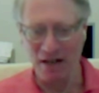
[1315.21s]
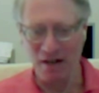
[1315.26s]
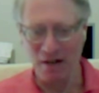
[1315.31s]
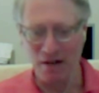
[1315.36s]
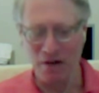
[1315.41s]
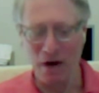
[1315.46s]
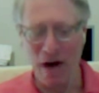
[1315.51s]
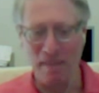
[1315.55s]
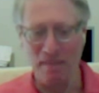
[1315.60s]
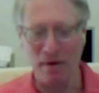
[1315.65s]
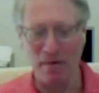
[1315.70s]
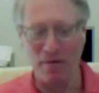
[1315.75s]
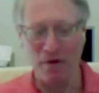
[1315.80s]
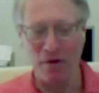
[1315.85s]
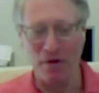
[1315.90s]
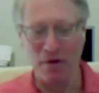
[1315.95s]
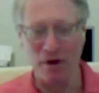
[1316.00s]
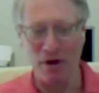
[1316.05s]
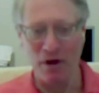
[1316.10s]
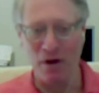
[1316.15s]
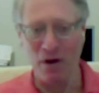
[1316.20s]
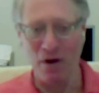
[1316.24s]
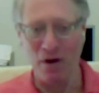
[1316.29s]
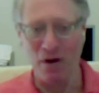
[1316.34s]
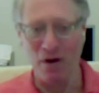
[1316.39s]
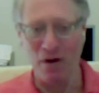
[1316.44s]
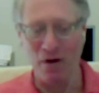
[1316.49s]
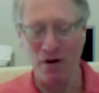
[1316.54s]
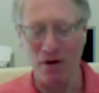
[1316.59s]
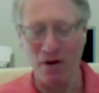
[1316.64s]
which I prefer to
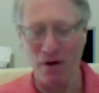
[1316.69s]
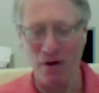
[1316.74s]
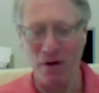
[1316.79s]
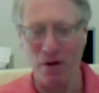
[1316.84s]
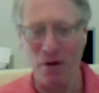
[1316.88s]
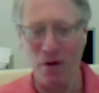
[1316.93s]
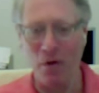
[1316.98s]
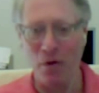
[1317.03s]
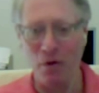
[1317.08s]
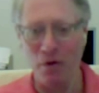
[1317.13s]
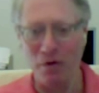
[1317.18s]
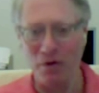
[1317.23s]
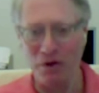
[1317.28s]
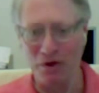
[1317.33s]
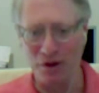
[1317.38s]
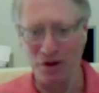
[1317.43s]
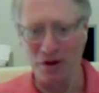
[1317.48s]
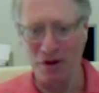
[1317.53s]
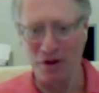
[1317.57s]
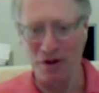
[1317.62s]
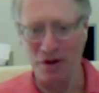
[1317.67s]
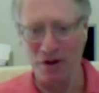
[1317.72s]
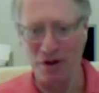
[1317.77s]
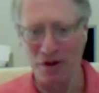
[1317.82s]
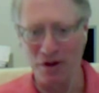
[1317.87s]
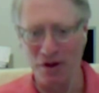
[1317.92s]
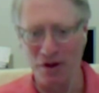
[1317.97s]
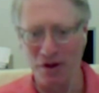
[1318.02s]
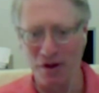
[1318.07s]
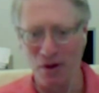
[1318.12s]
call those,
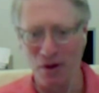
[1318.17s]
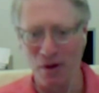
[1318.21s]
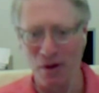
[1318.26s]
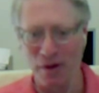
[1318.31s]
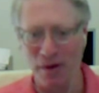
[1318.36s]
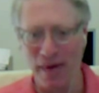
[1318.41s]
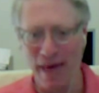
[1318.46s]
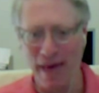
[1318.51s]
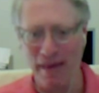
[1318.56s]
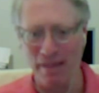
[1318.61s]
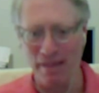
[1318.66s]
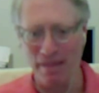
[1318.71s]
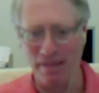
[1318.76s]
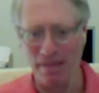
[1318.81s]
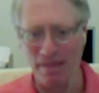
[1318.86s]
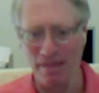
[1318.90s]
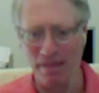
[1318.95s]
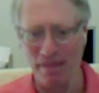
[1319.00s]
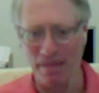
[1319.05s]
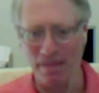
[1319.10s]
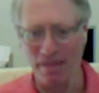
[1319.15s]
or them,